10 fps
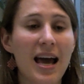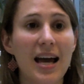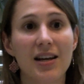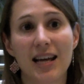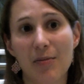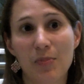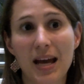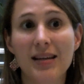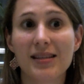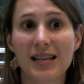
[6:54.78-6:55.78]
and a
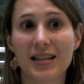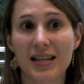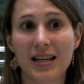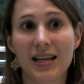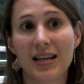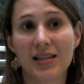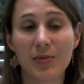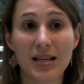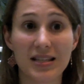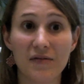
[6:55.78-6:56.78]
campaign setting is a
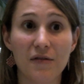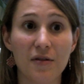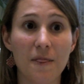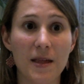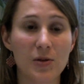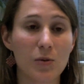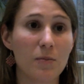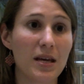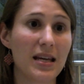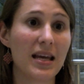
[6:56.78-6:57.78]
bit different. This
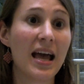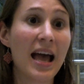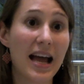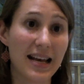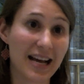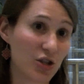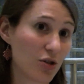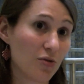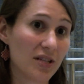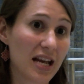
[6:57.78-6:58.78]
would be a
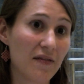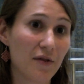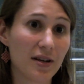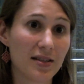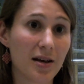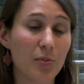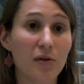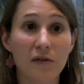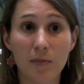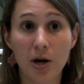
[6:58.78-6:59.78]
national day, for
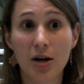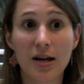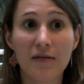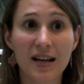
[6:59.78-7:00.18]
example, for polio